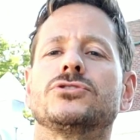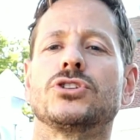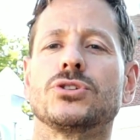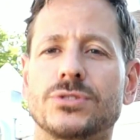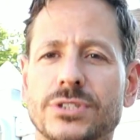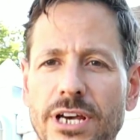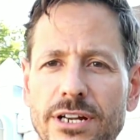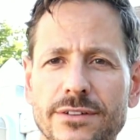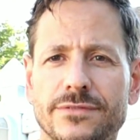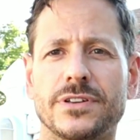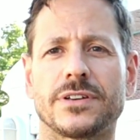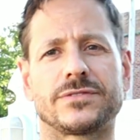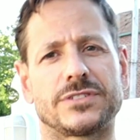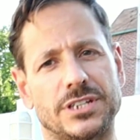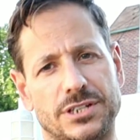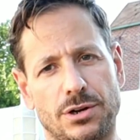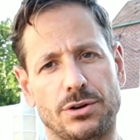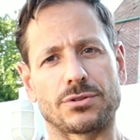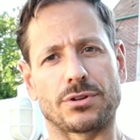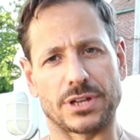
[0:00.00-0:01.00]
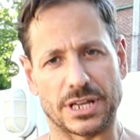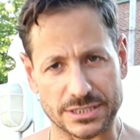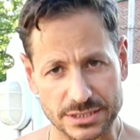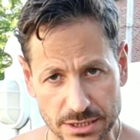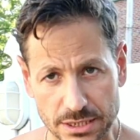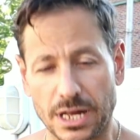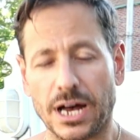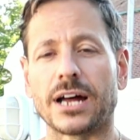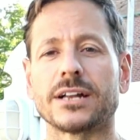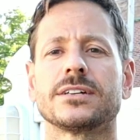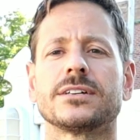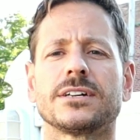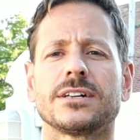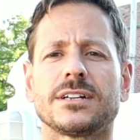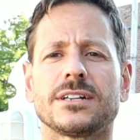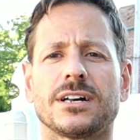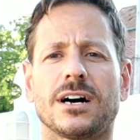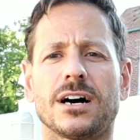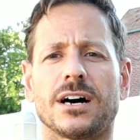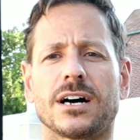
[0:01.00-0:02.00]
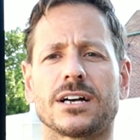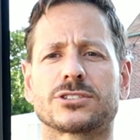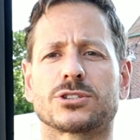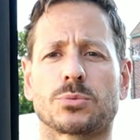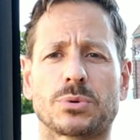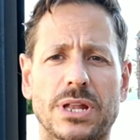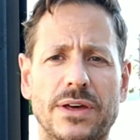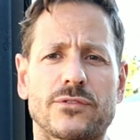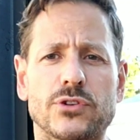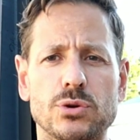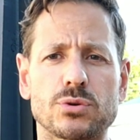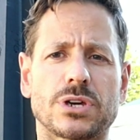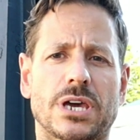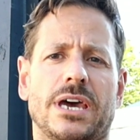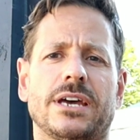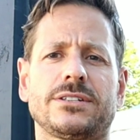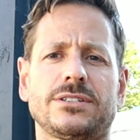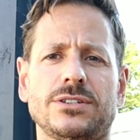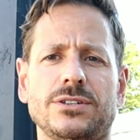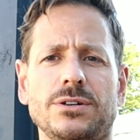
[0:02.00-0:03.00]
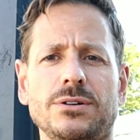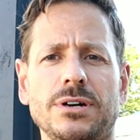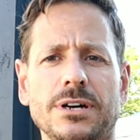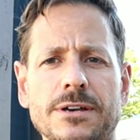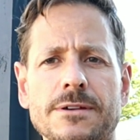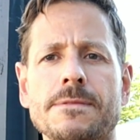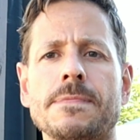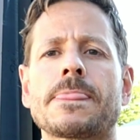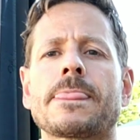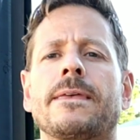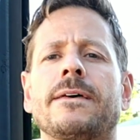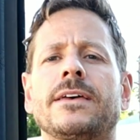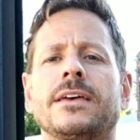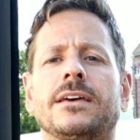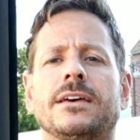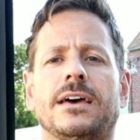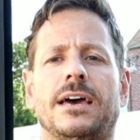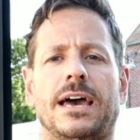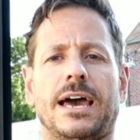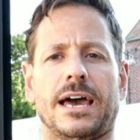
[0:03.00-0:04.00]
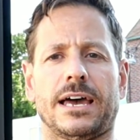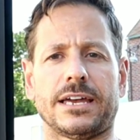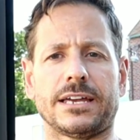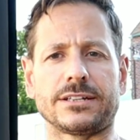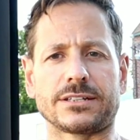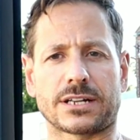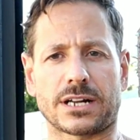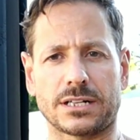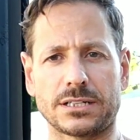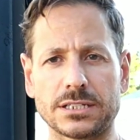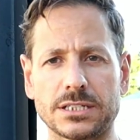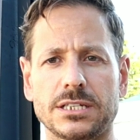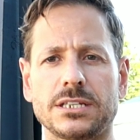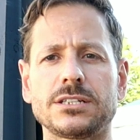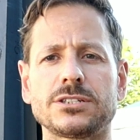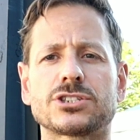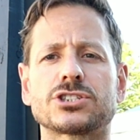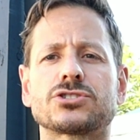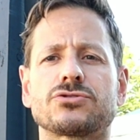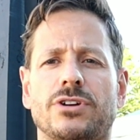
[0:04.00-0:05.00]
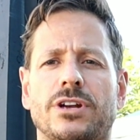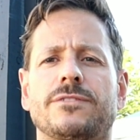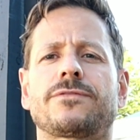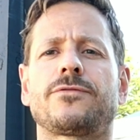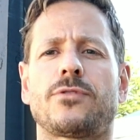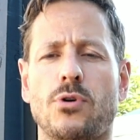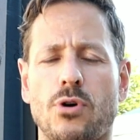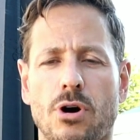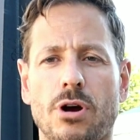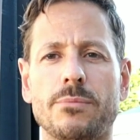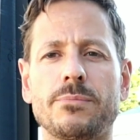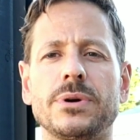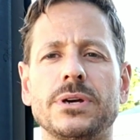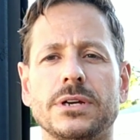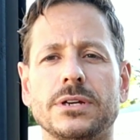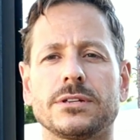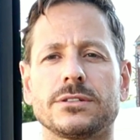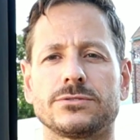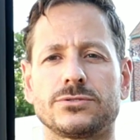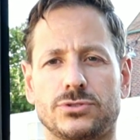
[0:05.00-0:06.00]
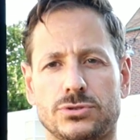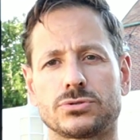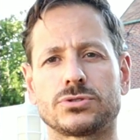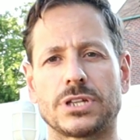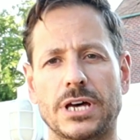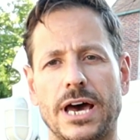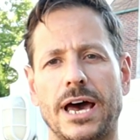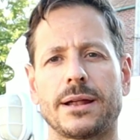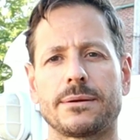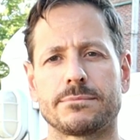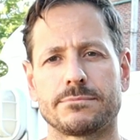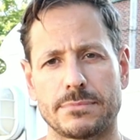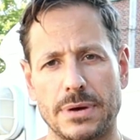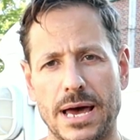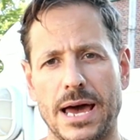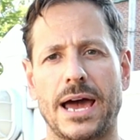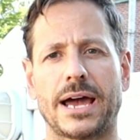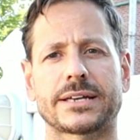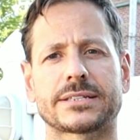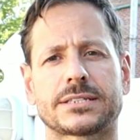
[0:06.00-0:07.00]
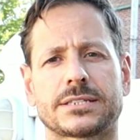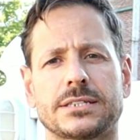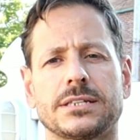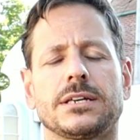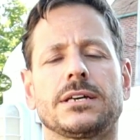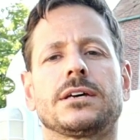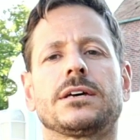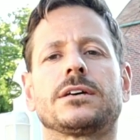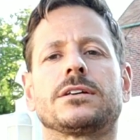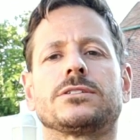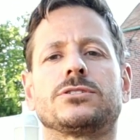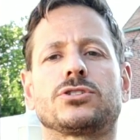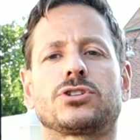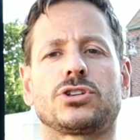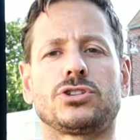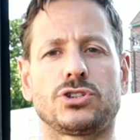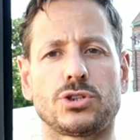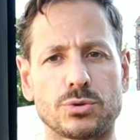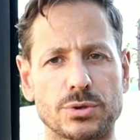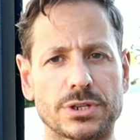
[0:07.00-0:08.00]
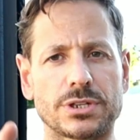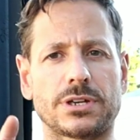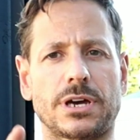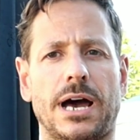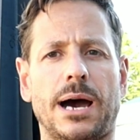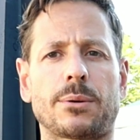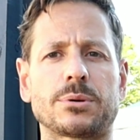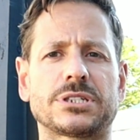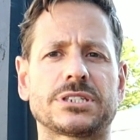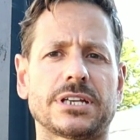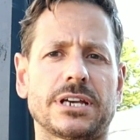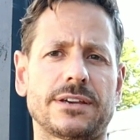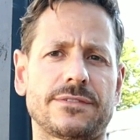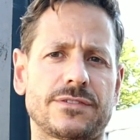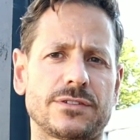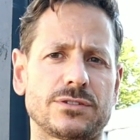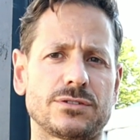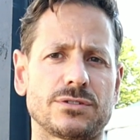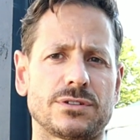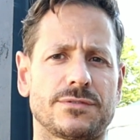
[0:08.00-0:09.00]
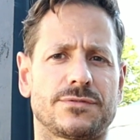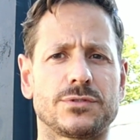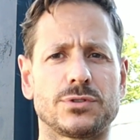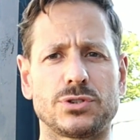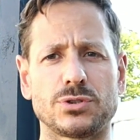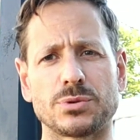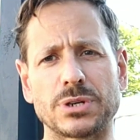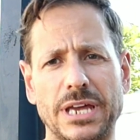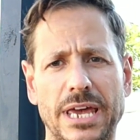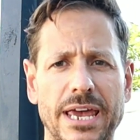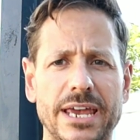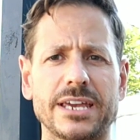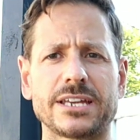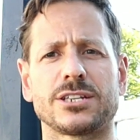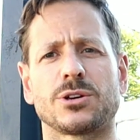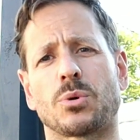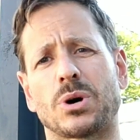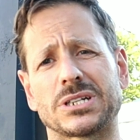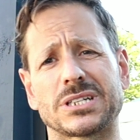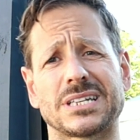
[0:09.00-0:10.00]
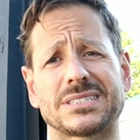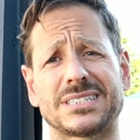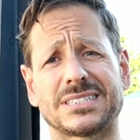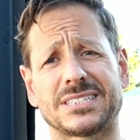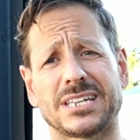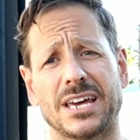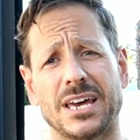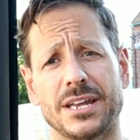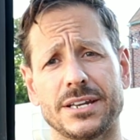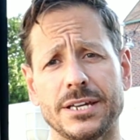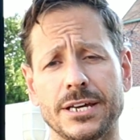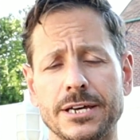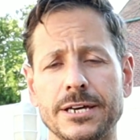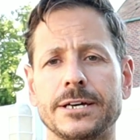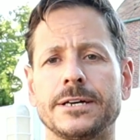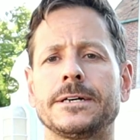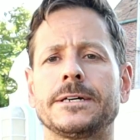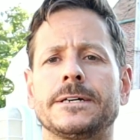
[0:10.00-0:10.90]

do 10 or 15, although that's a lot. So whatever you can do in clean, strict form, do that max. You can do, I would say, if you're doing 8 and you want to get to 10,